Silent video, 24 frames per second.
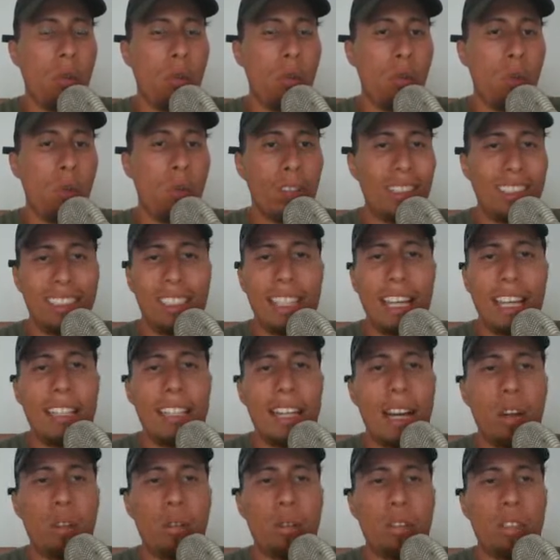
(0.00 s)
would send
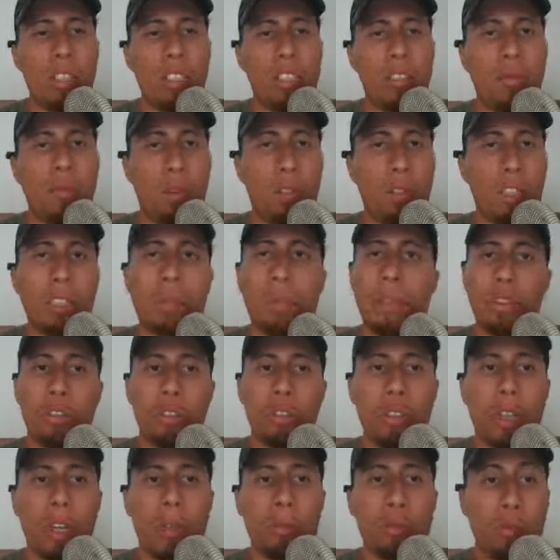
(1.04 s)
out these voicemail
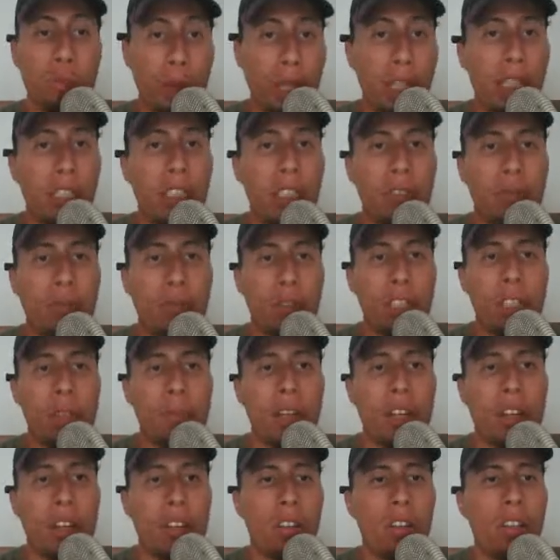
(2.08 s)
drops, ringless
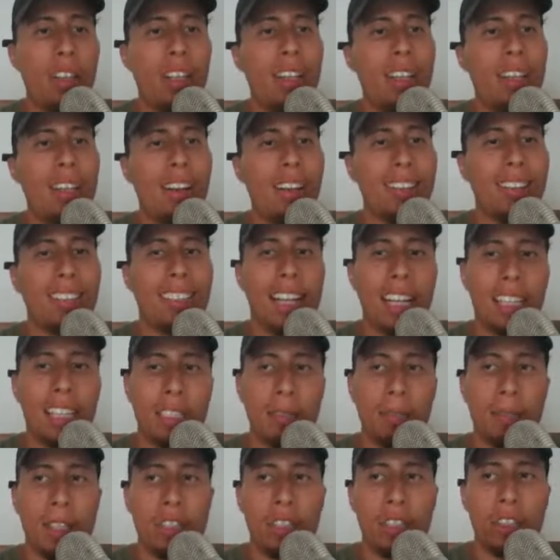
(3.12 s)
voicemail, text
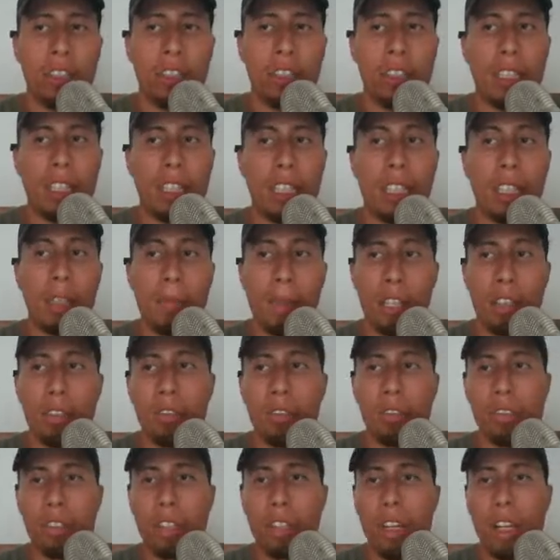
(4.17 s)
messages, and
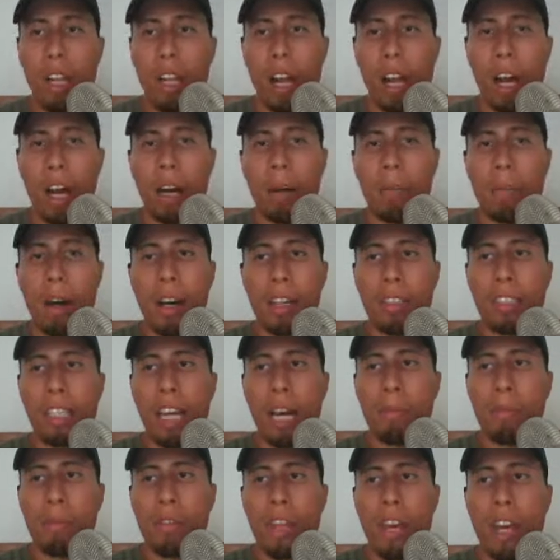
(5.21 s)
emails. On
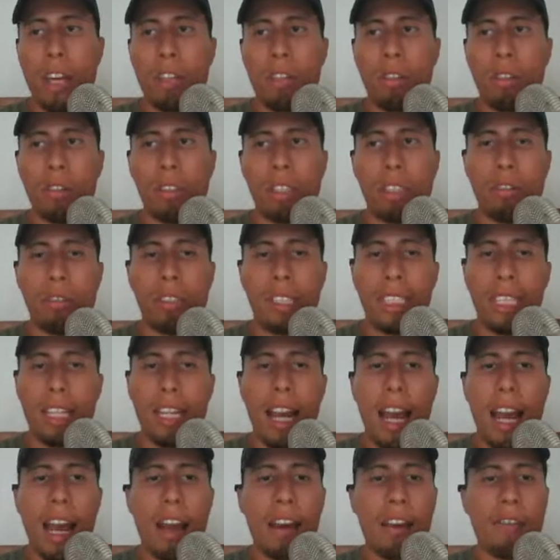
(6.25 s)
top of that, it also did
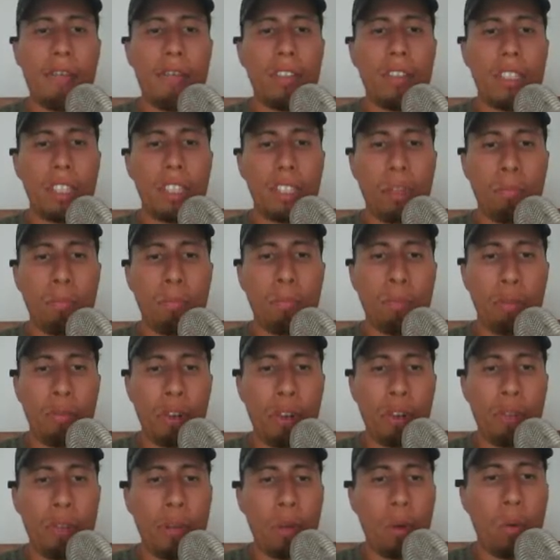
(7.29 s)
have some
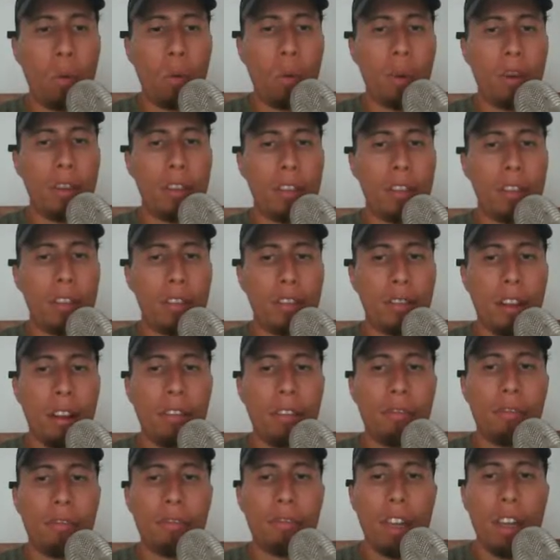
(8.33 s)
pre-recorded
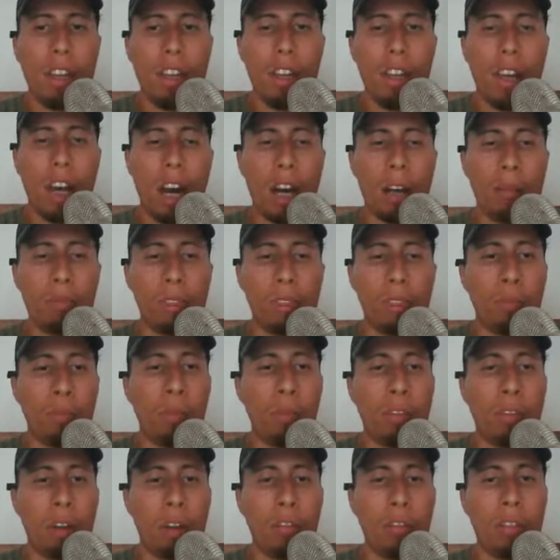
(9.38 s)
stuff, some
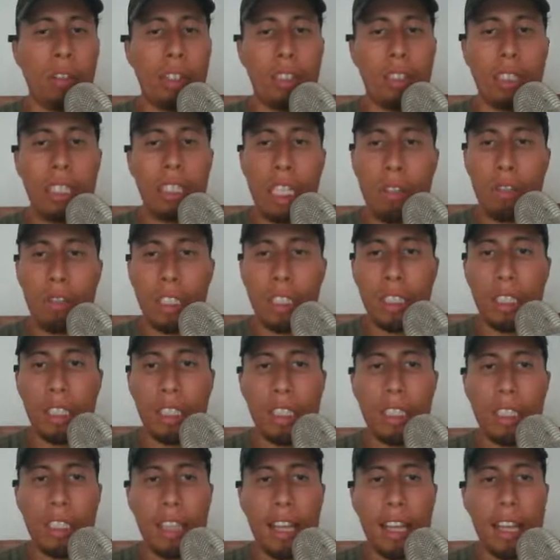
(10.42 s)
pre-recorded
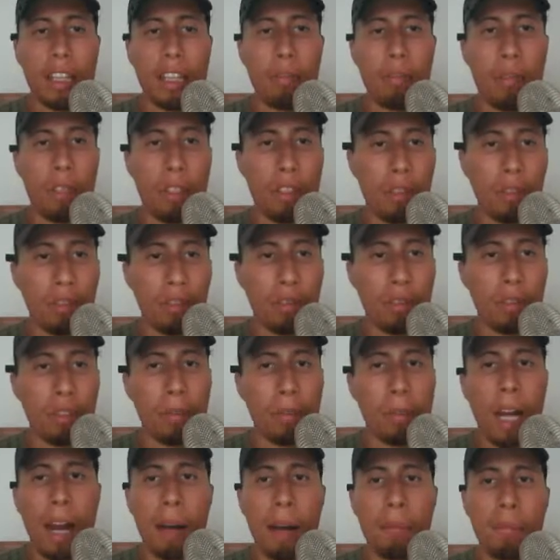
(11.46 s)
sequences that can be used, some
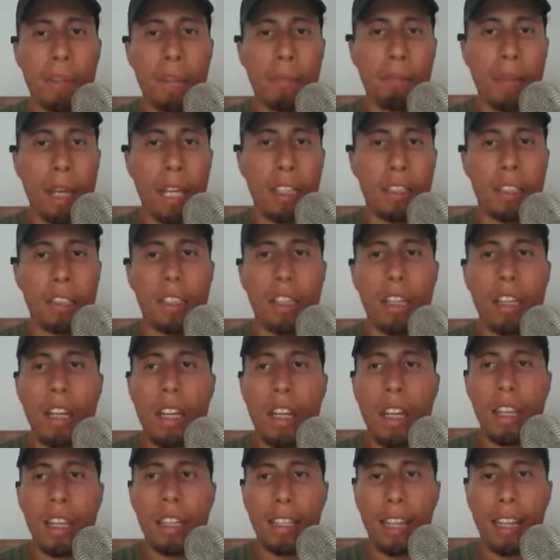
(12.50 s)
copy and paste
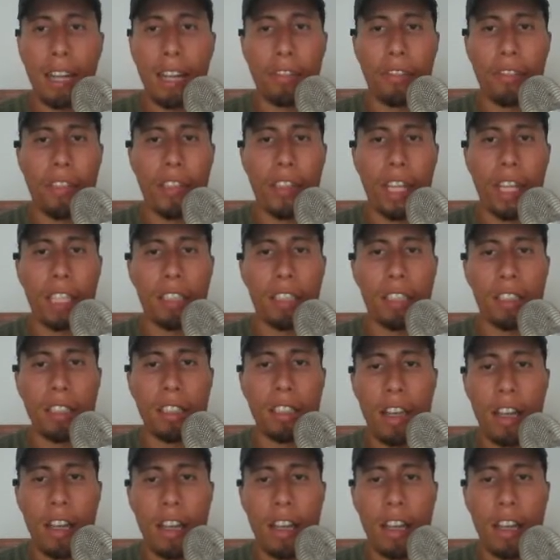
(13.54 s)
kind of things.